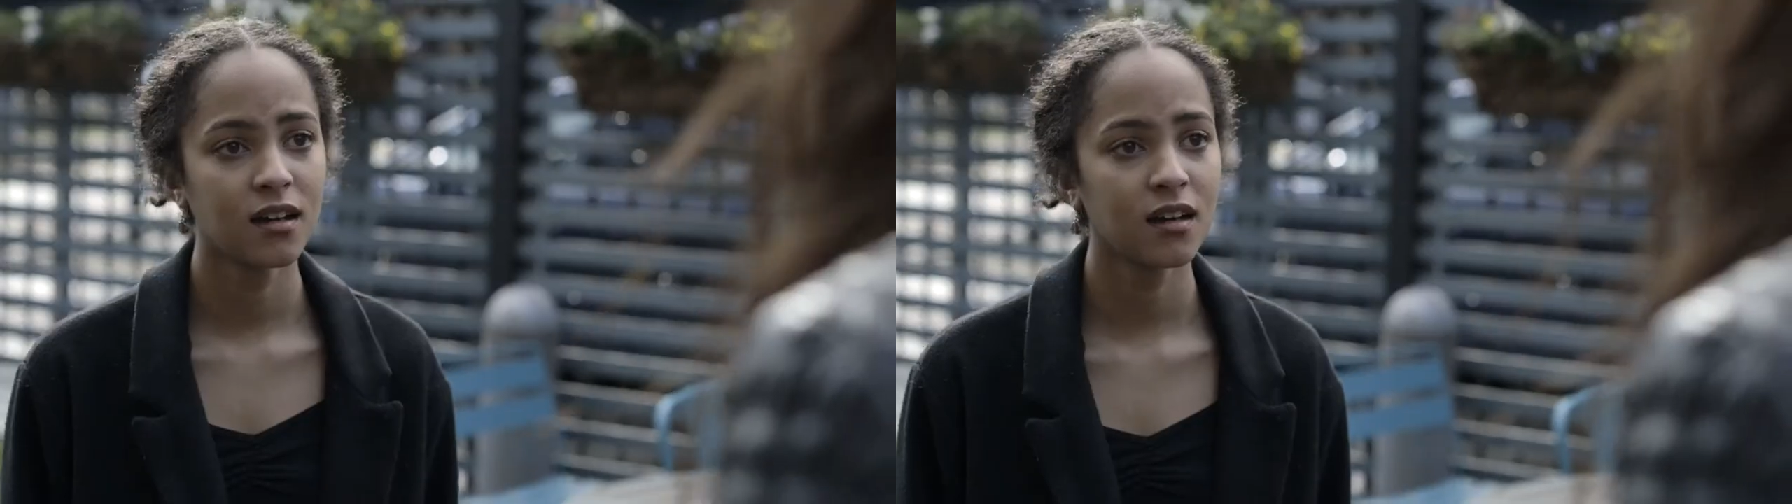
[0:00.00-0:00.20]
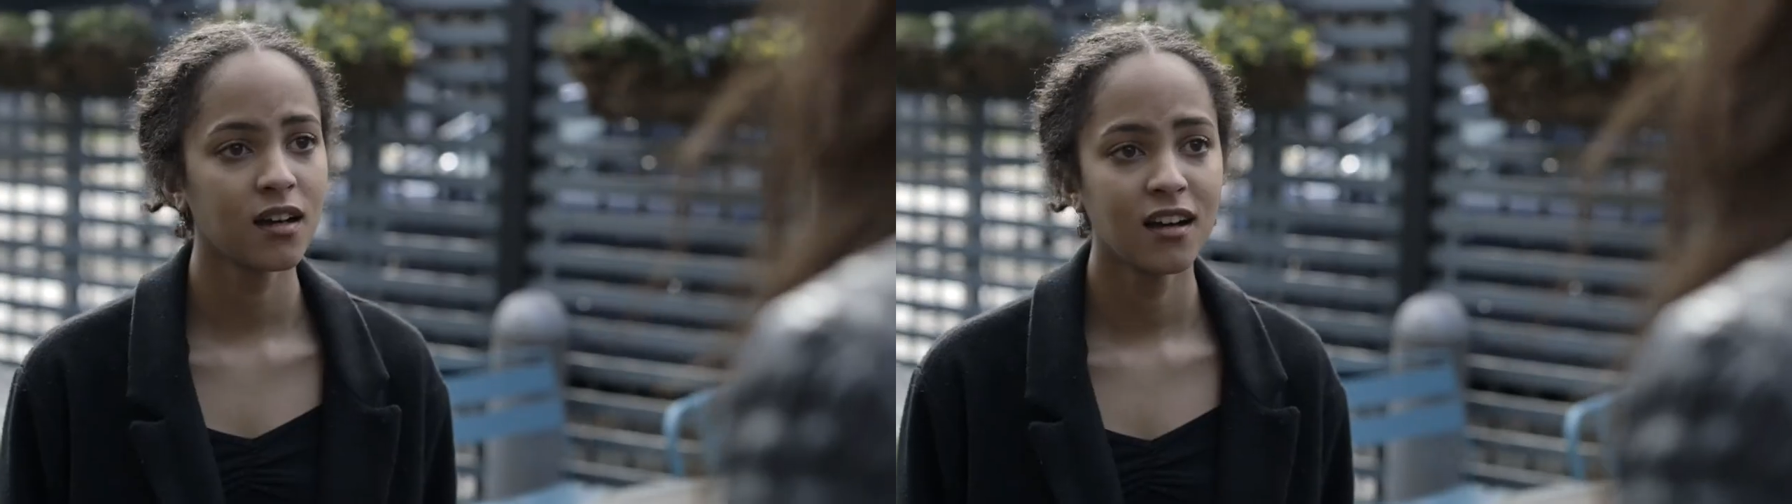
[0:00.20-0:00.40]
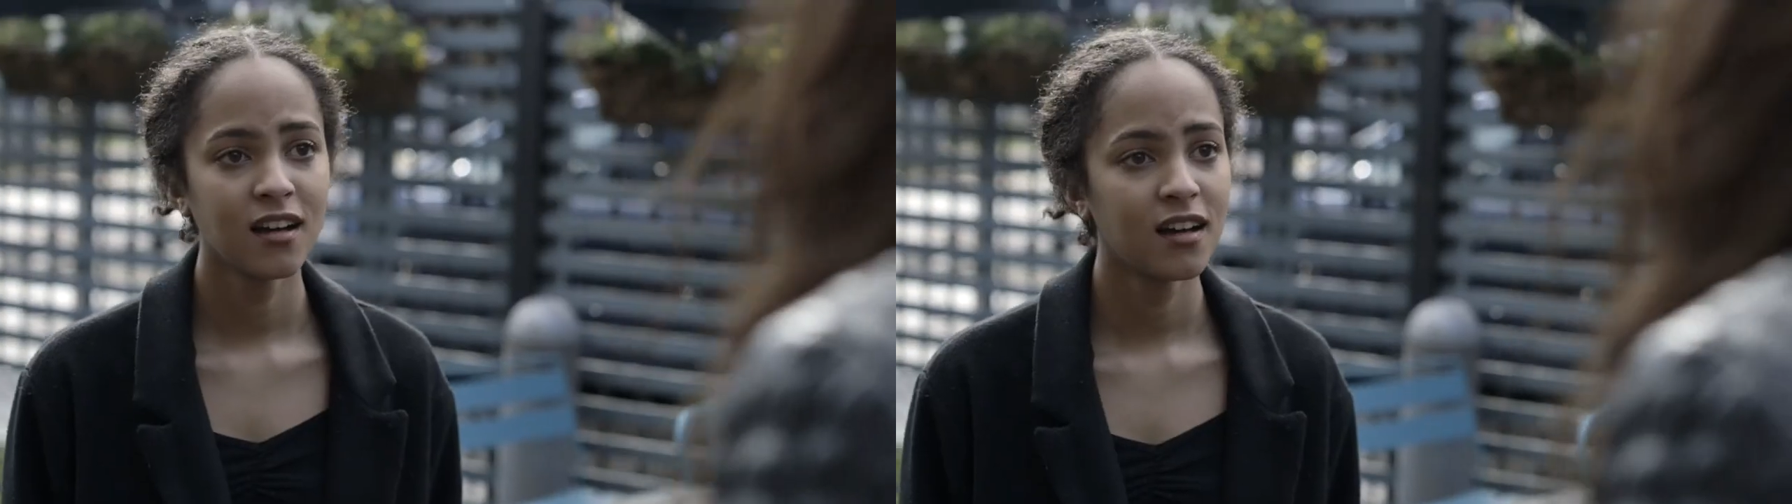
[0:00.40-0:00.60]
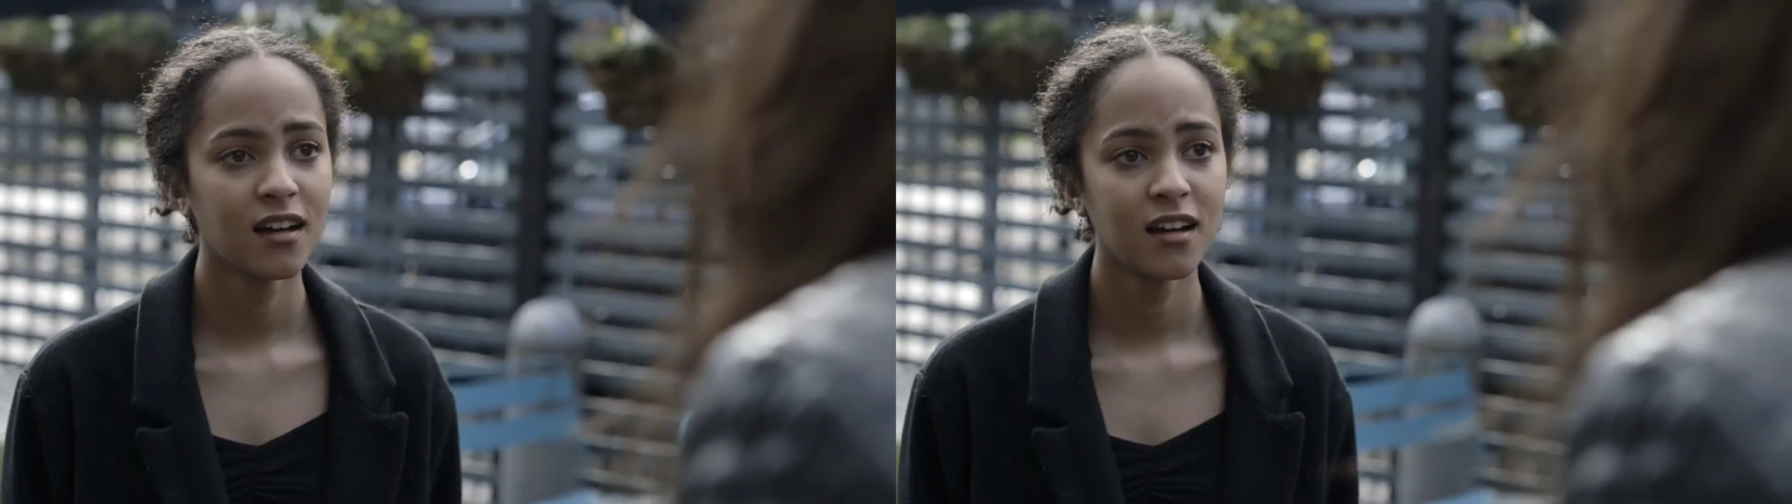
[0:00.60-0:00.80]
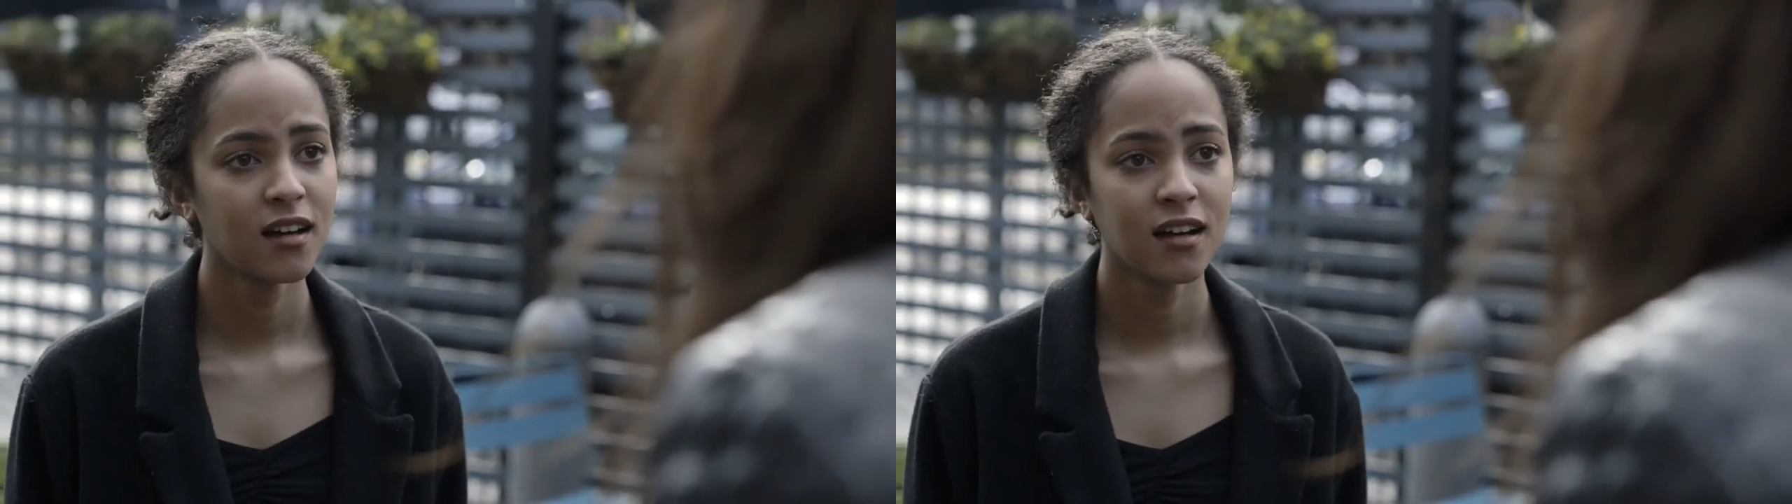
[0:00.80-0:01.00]
I did a
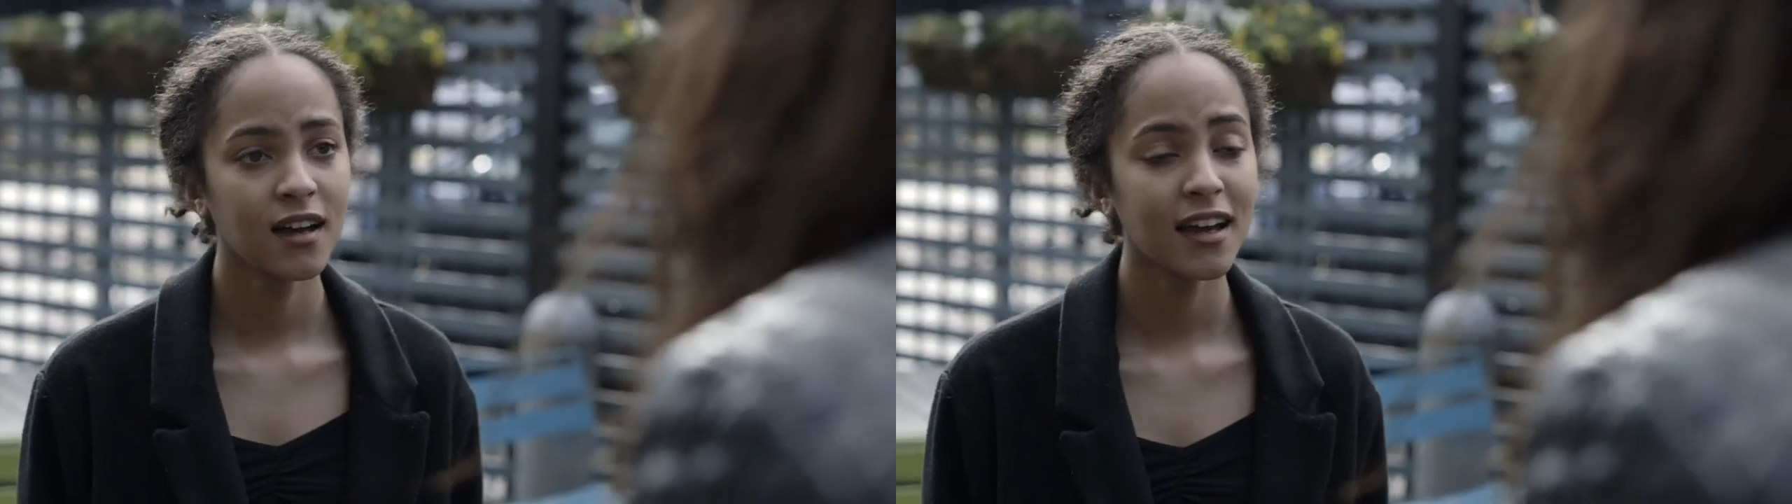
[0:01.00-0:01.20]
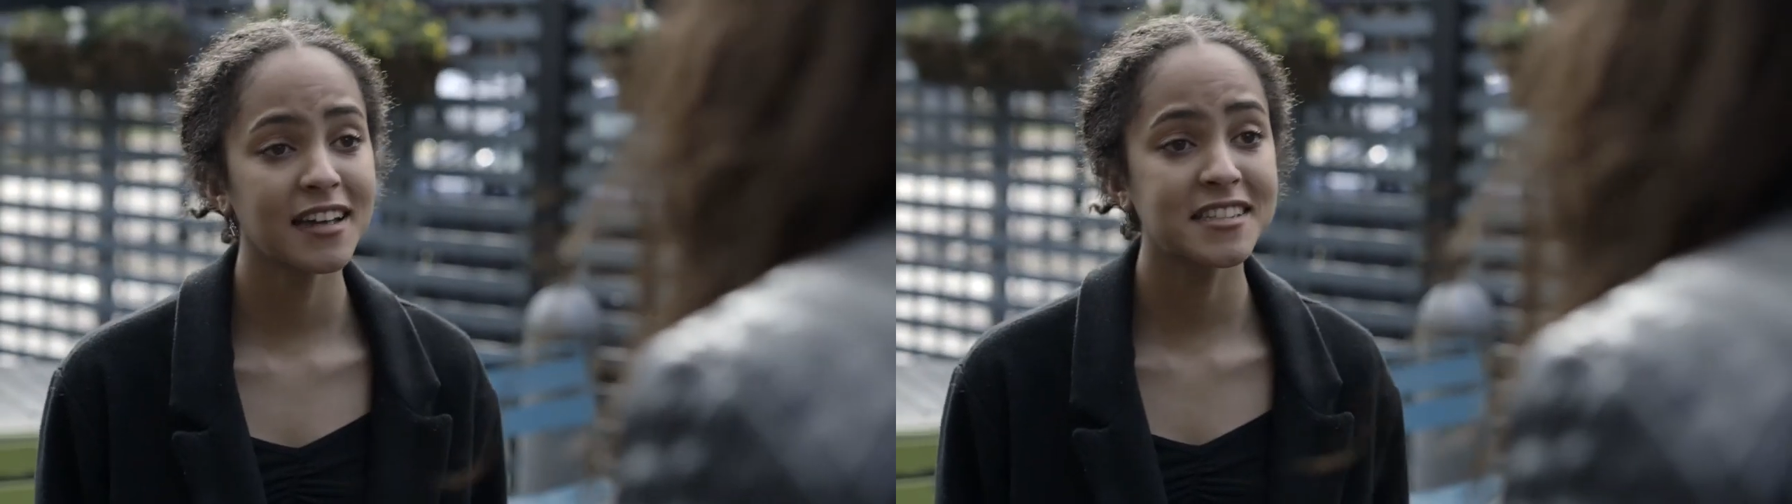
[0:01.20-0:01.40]
bad thing.